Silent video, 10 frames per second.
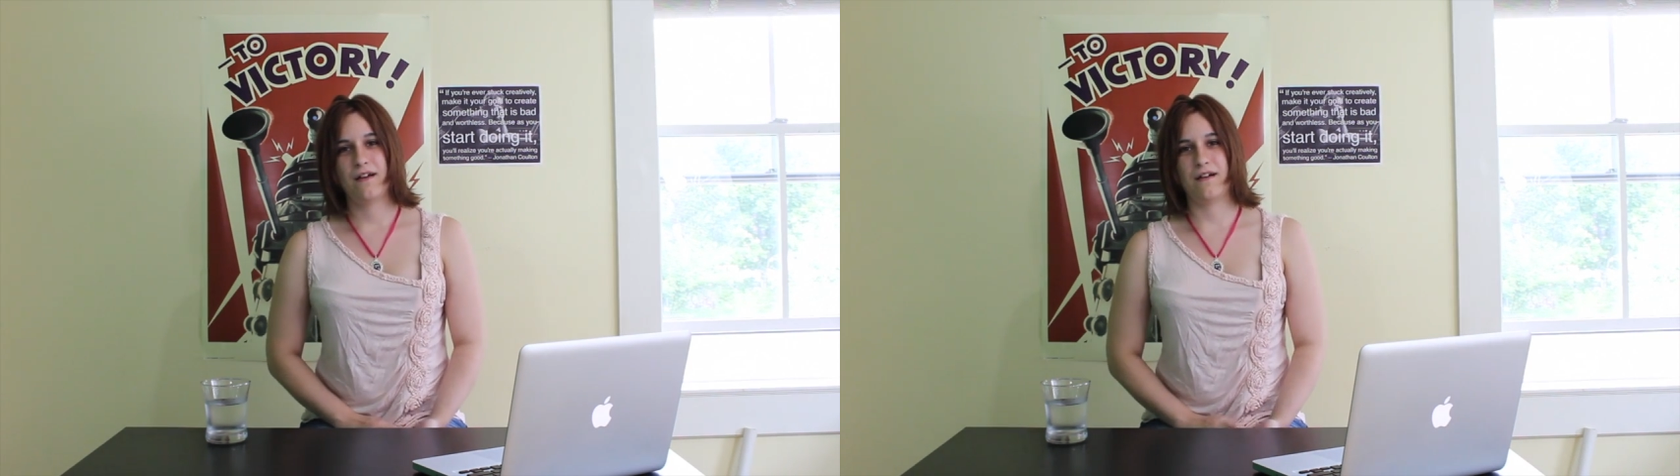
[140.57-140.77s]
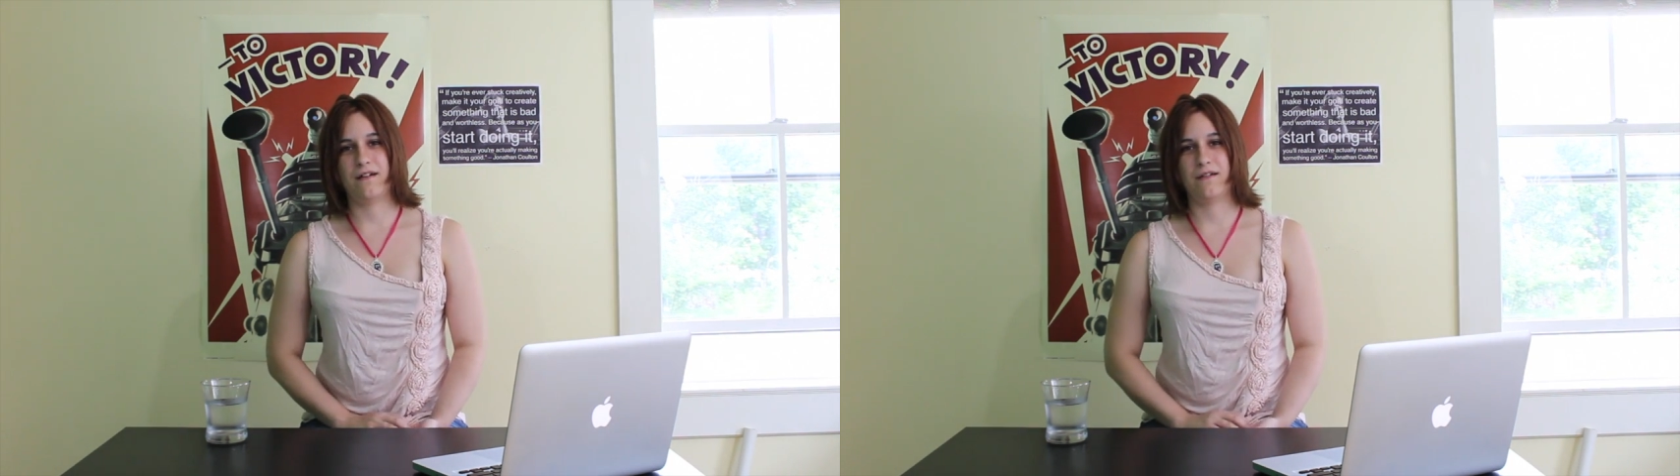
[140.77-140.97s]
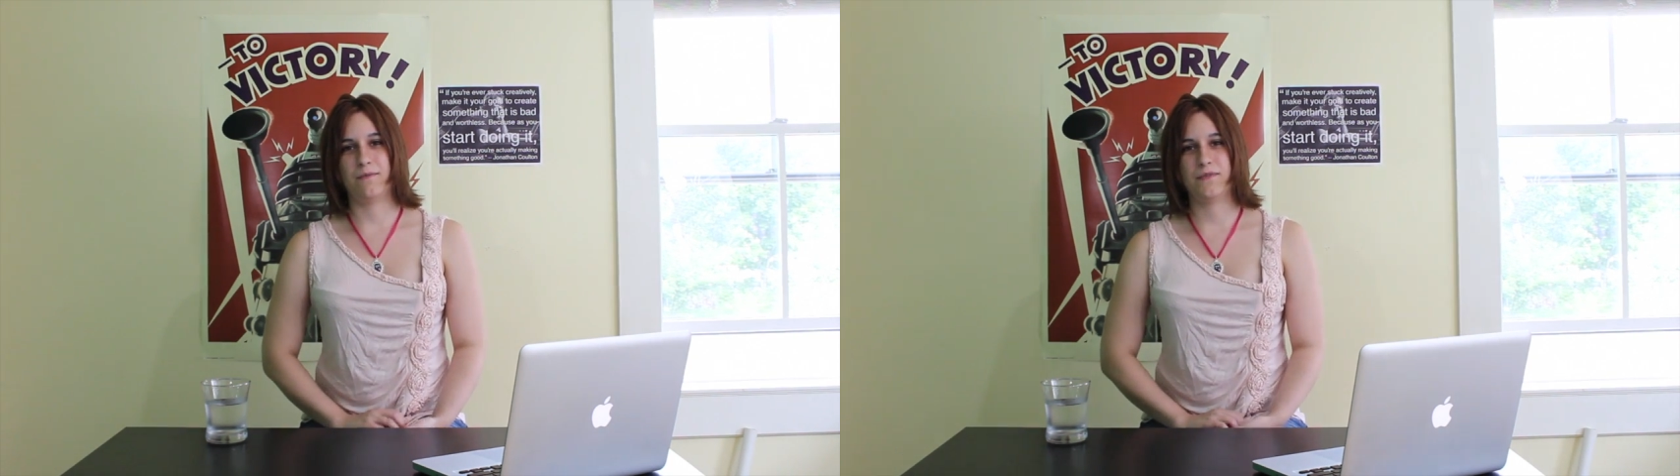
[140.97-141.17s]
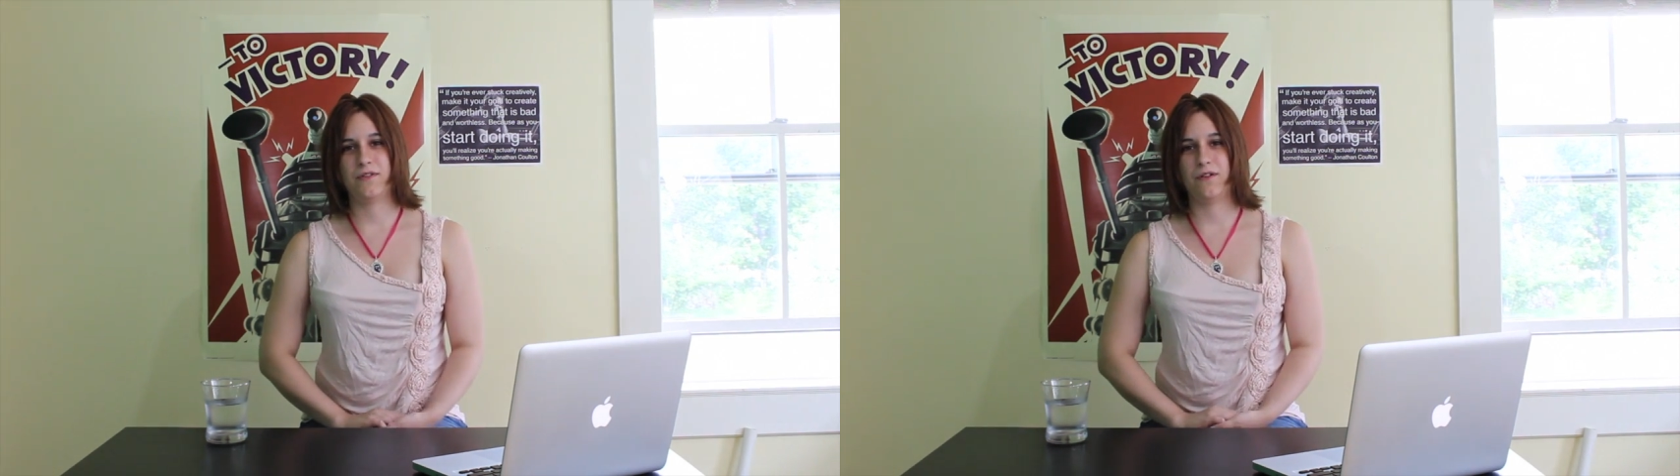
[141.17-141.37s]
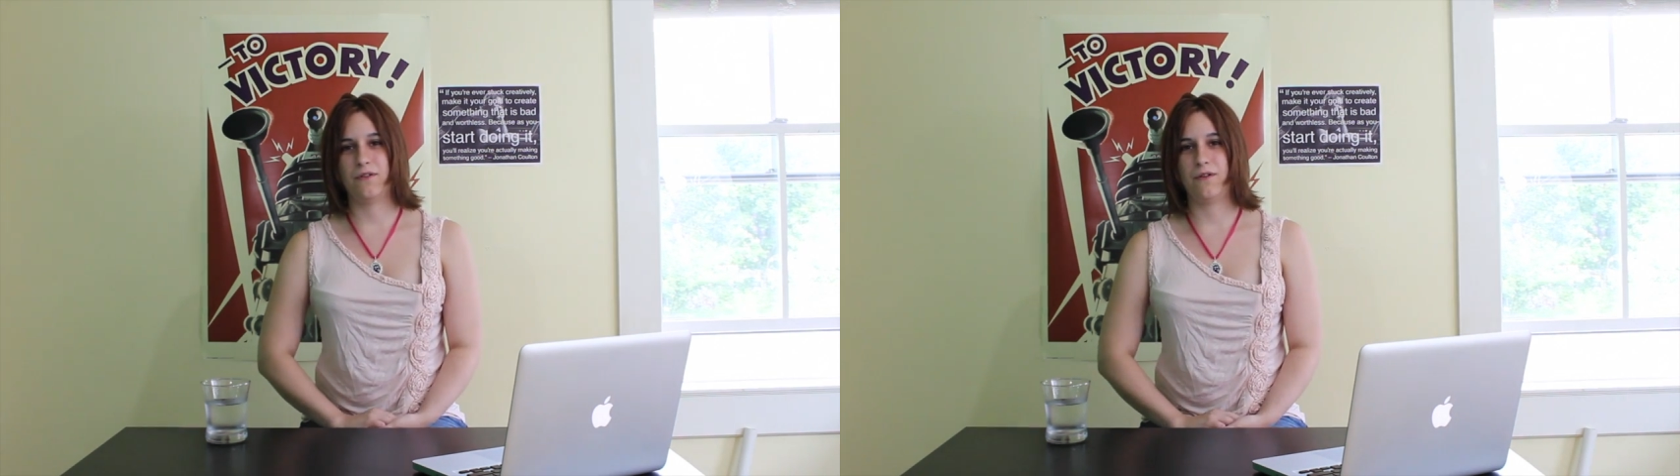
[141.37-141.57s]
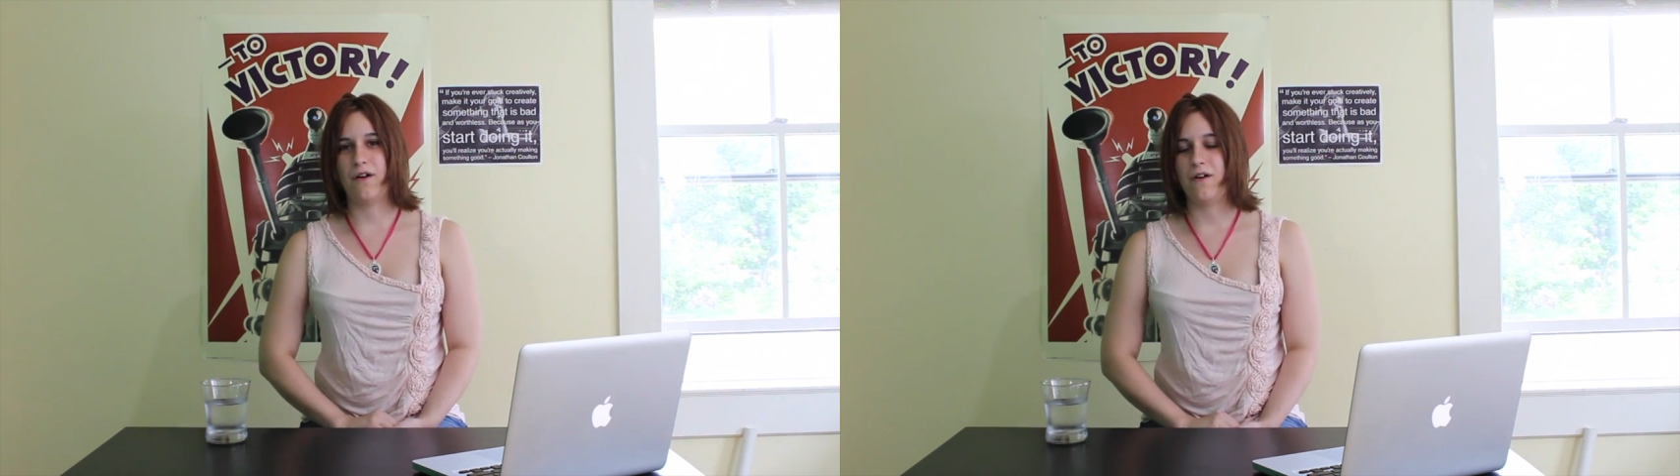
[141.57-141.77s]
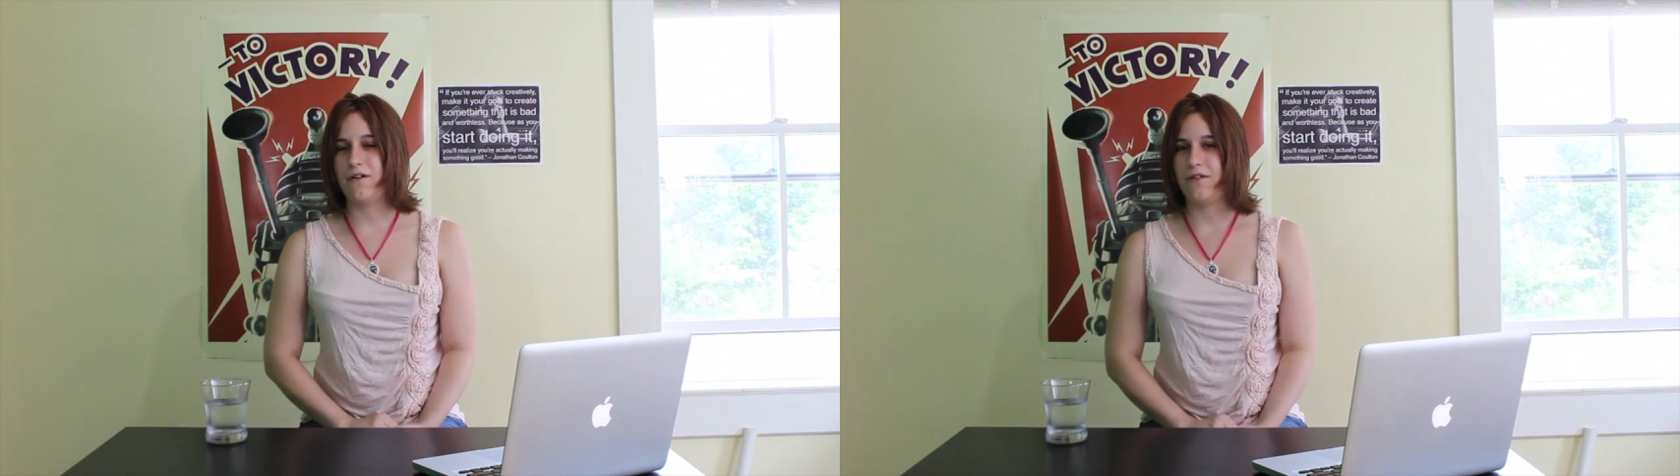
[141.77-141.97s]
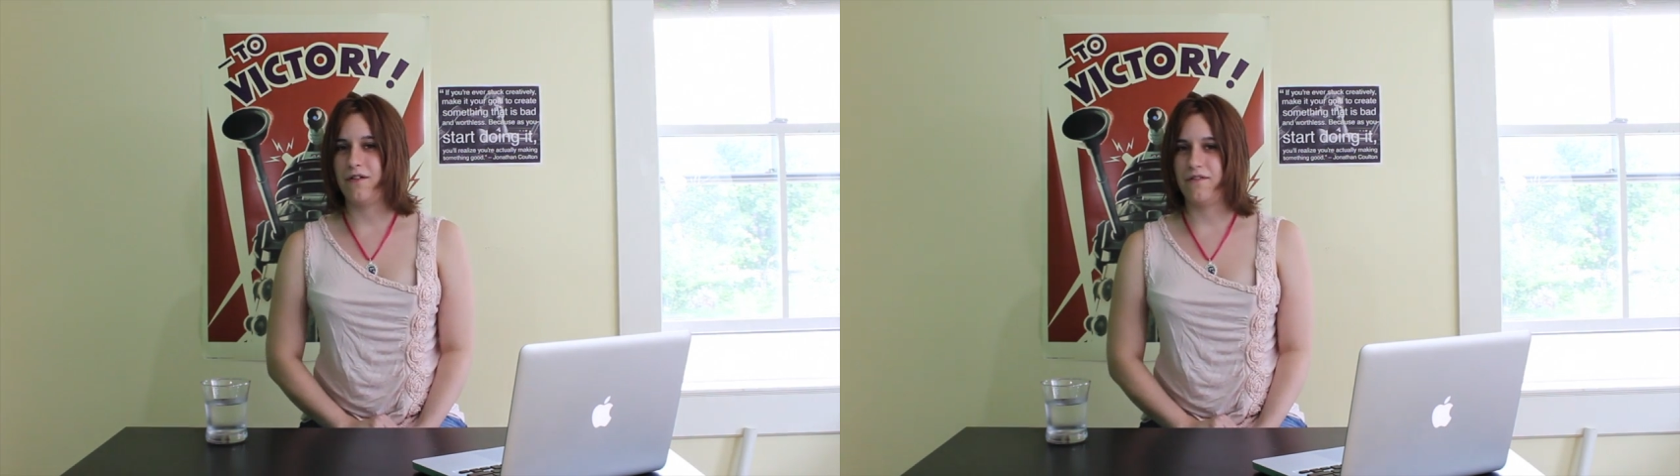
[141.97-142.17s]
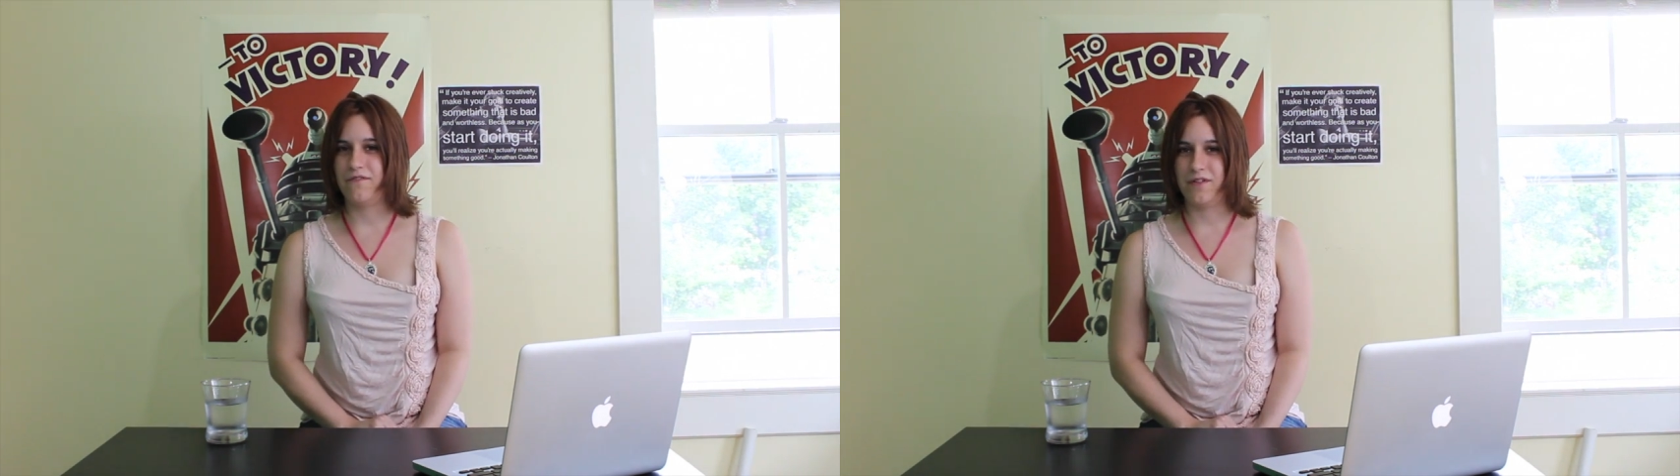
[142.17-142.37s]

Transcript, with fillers: Um, so all of